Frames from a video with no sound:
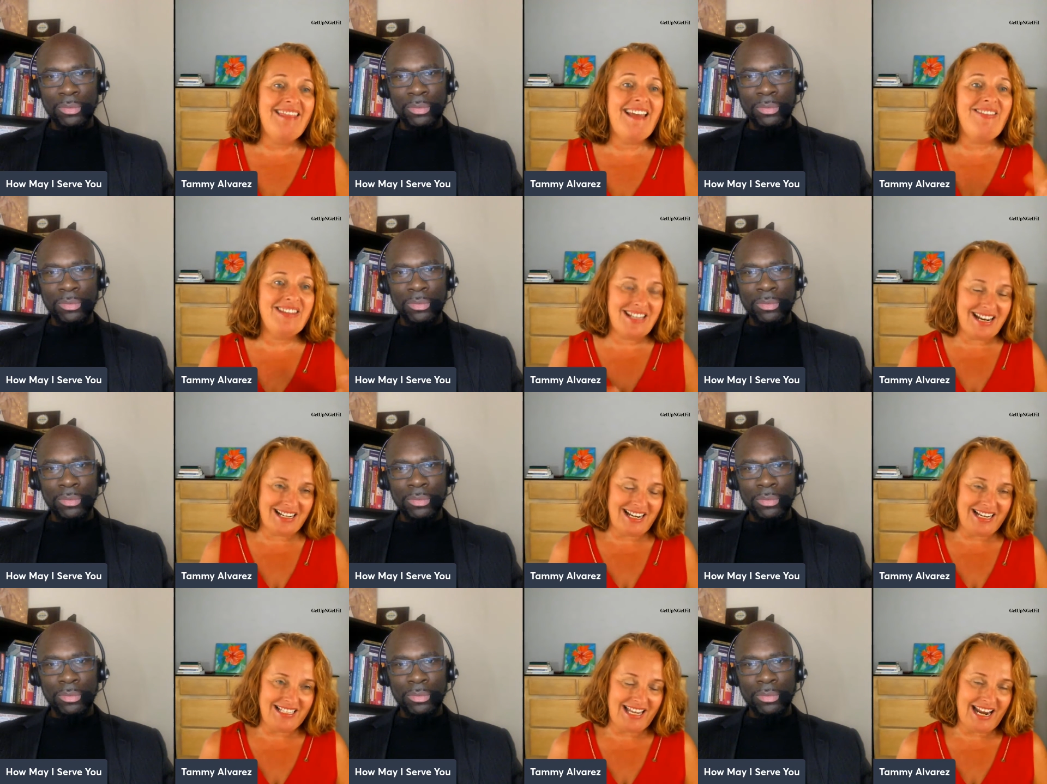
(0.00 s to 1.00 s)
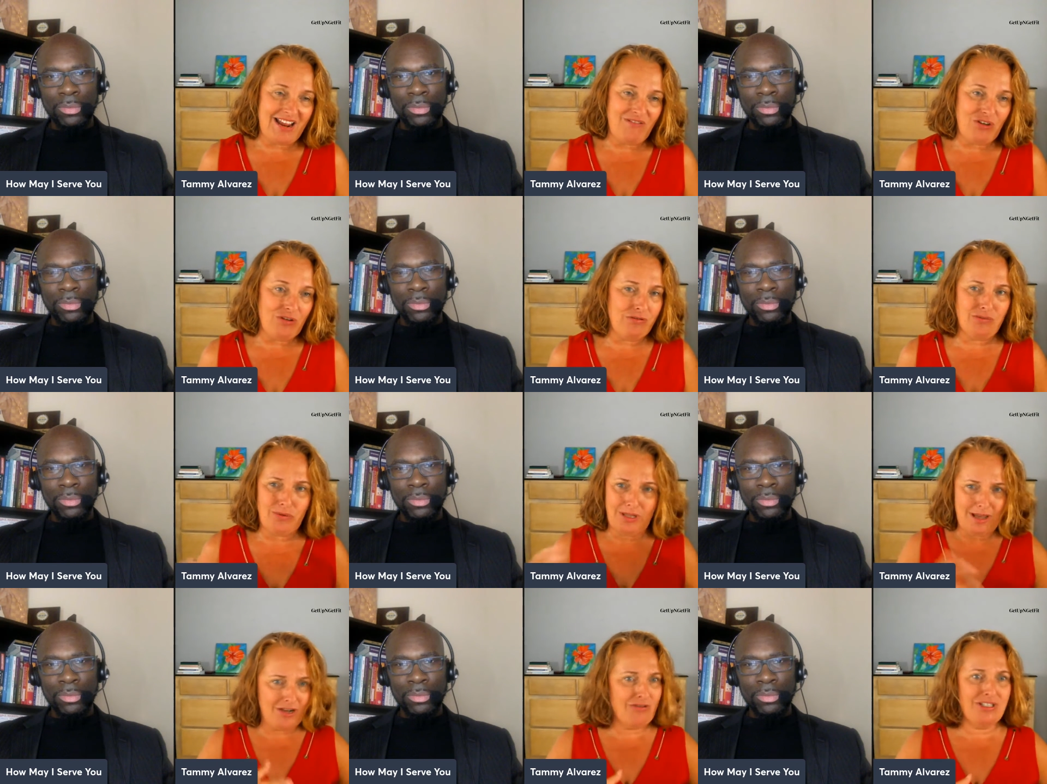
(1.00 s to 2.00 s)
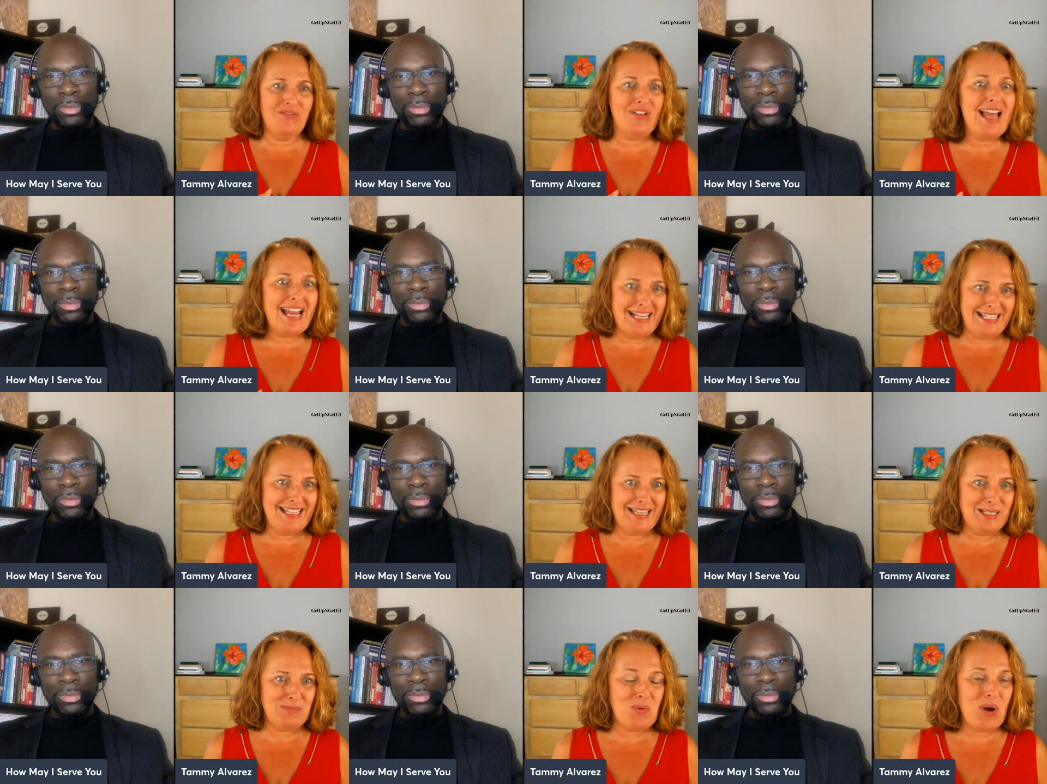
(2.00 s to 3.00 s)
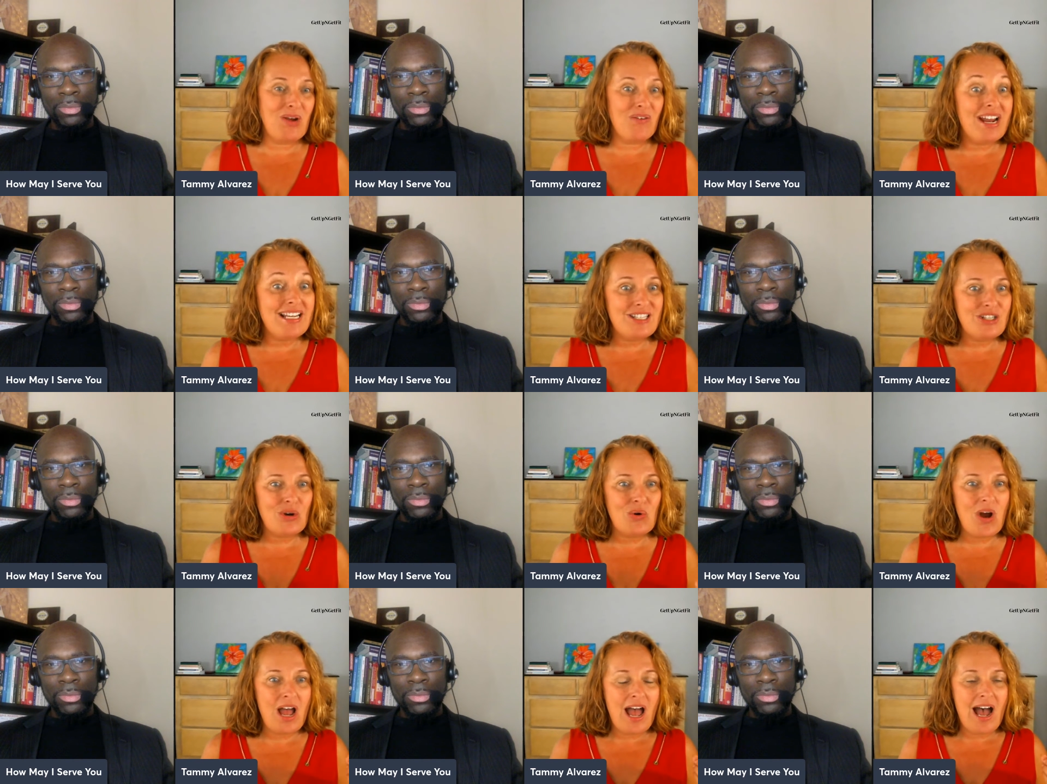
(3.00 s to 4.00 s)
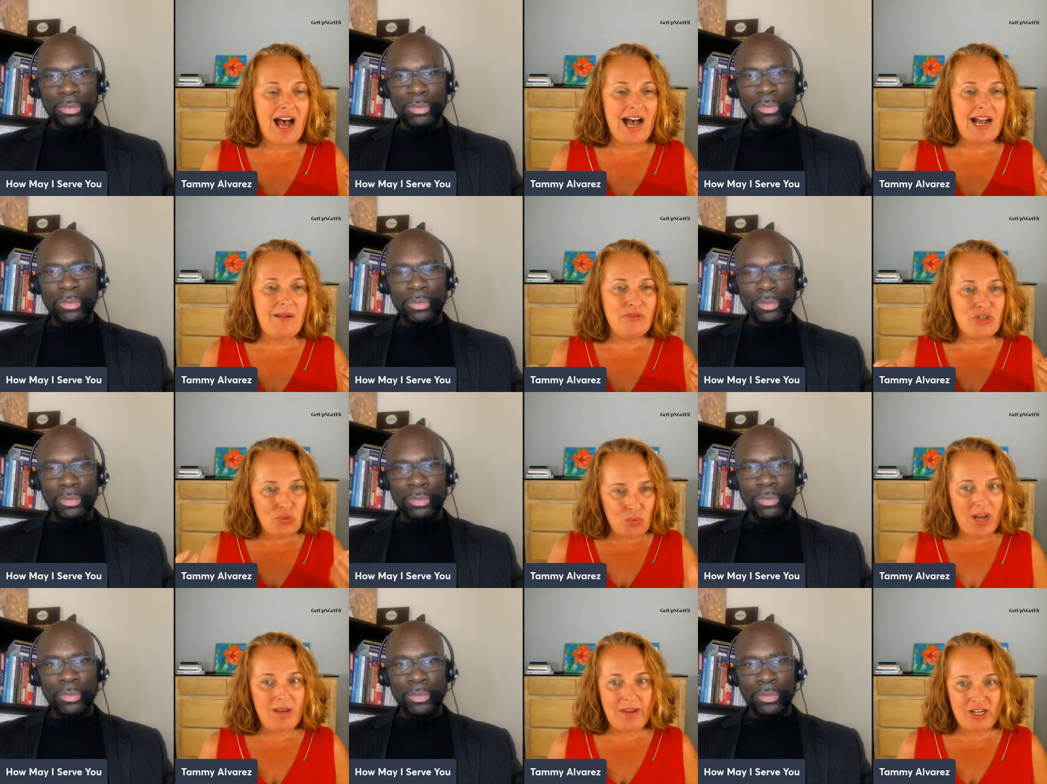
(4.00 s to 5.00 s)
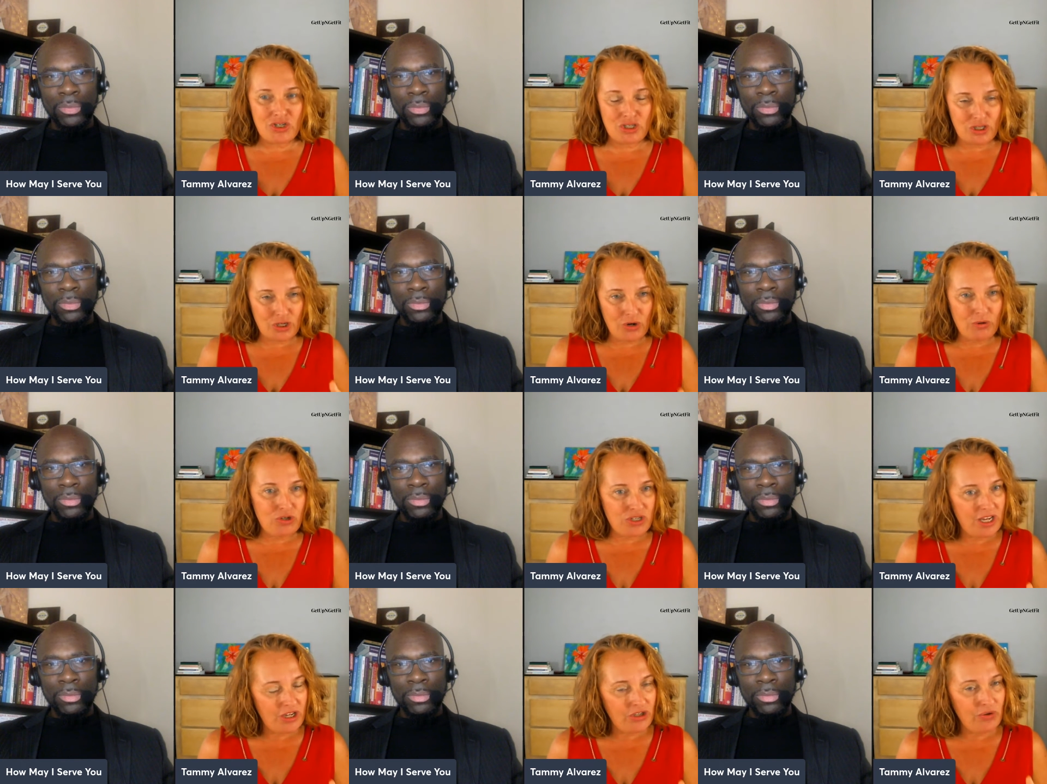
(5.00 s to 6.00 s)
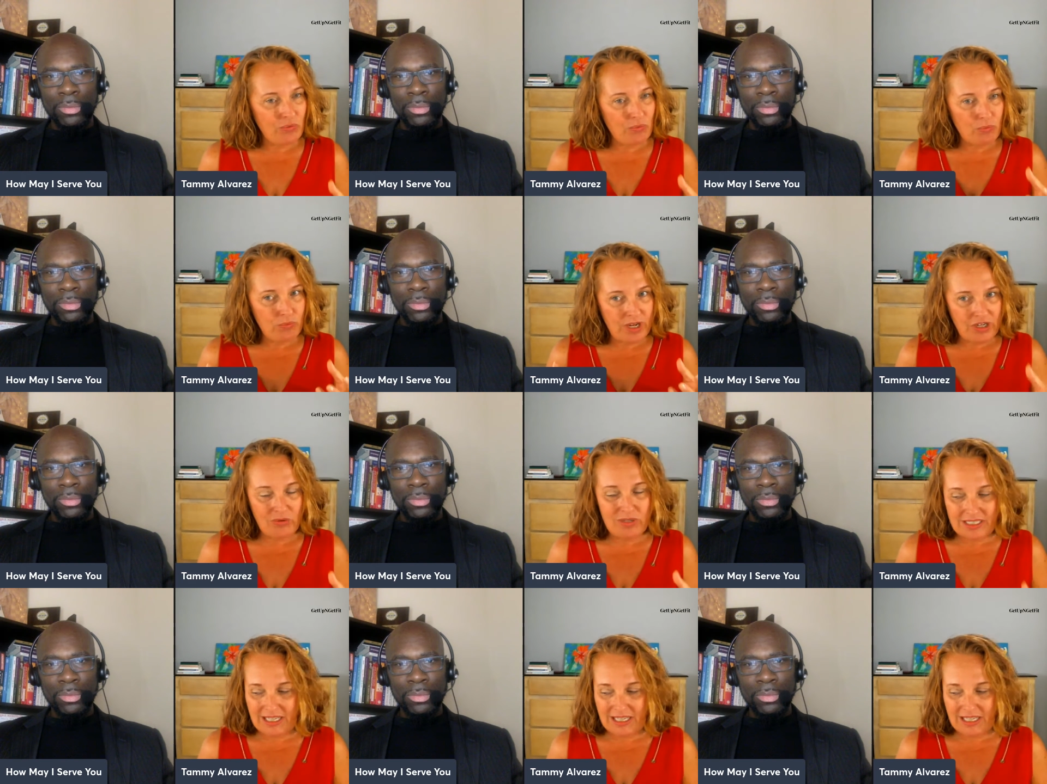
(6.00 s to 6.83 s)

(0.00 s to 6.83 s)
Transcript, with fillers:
Speaker 1: than the techniques that I've used with hundreds of clients at this point, right? So, um, so you want to make sure that the coach that you that you